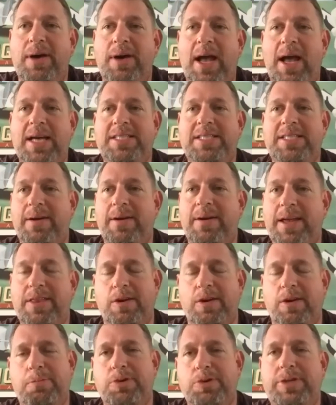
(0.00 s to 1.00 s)
as they're either
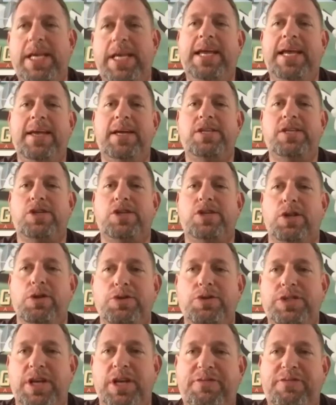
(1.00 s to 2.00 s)
boutique
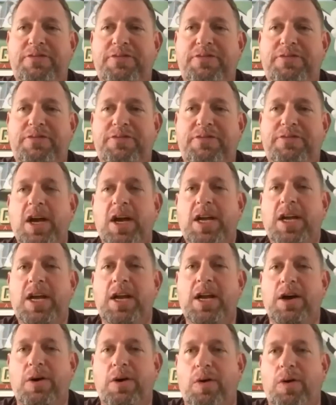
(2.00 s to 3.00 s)
exclusive, you
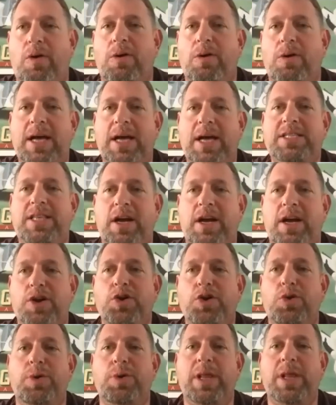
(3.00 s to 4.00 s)
know, or as their
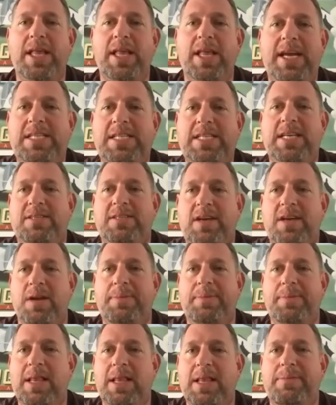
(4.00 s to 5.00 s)
new release that's going to
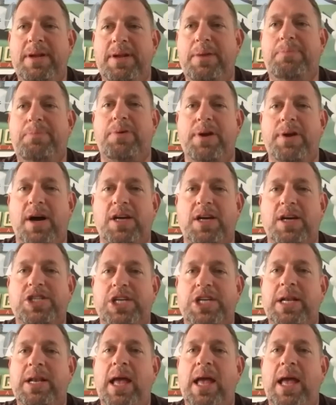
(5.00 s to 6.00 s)
be limited
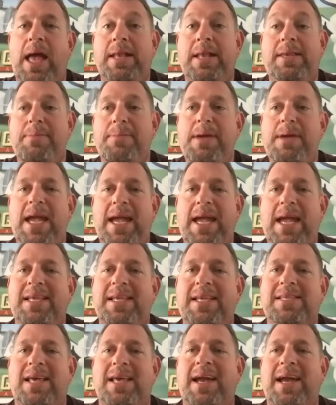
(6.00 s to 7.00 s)
production. And to yeah. me,
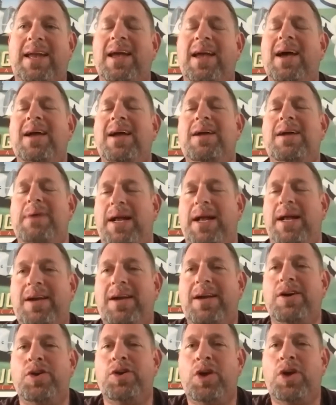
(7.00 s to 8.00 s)
it's like, come on, you
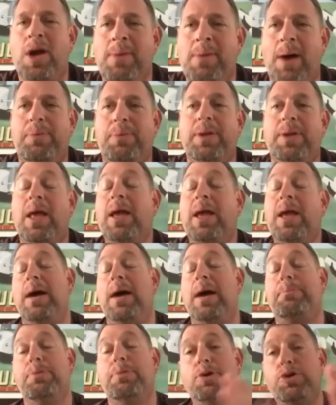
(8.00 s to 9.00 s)
couldn't come up with, yeah,
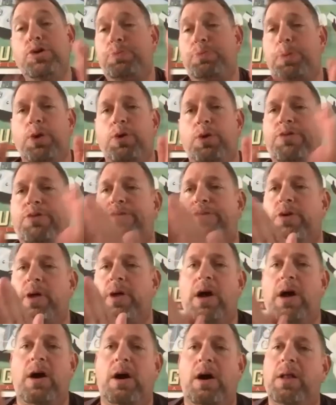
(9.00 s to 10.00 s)
blue's beautiful and
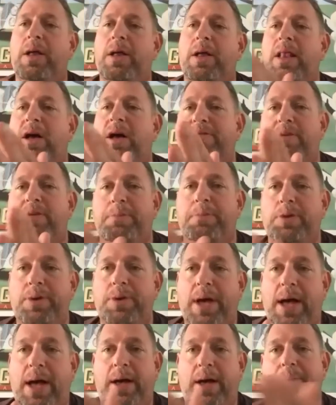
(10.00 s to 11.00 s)
all. I love the blue
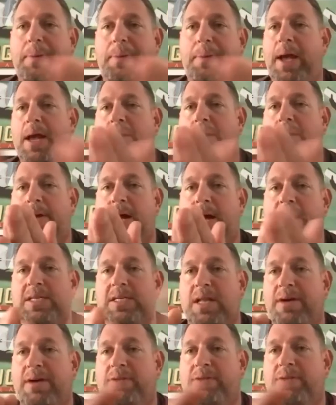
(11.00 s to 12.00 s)
dial Panerais,
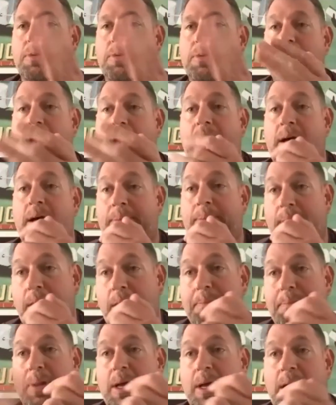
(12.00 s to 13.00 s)
love the blue
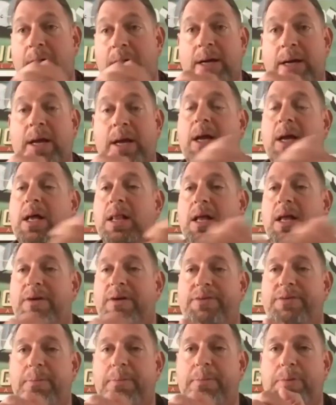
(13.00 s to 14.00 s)
dial Montblanc, love
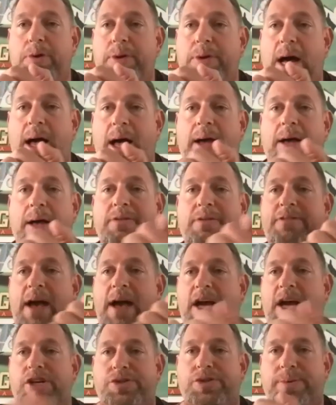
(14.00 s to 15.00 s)
the blue dial
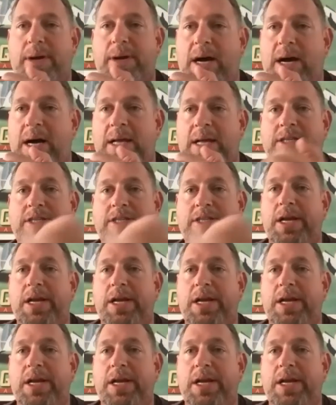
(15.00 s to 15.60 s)
Vacherons,